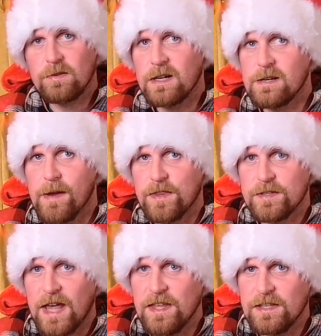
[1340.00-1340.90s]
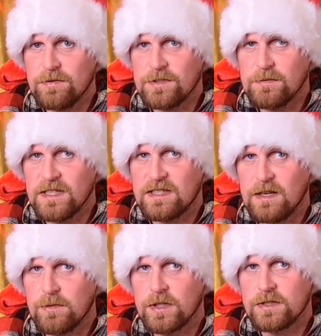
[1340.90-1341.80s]
worried about this. I think this one's going to be
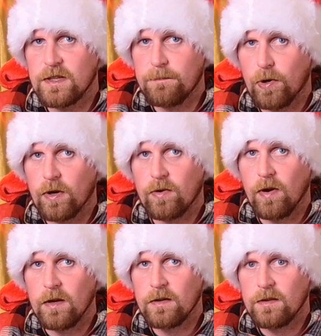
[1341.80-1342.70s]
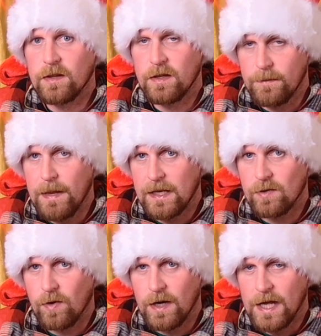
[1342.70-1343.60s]
similar to the pork one, the, the
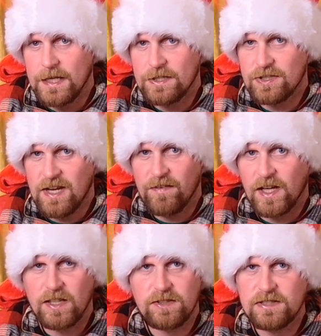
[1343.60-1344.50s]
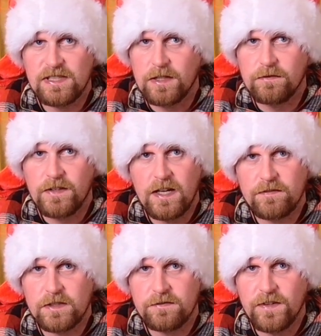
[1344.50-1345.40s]
bacon one. I think it's just going to have like a little subtle
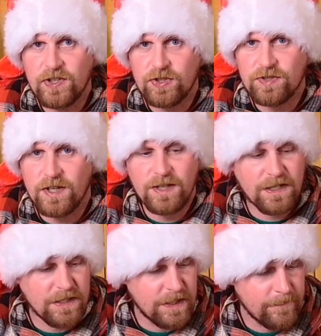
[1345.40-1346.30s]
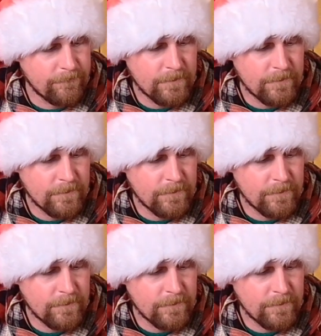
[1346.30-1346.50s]
flavor of fish or sardine in it.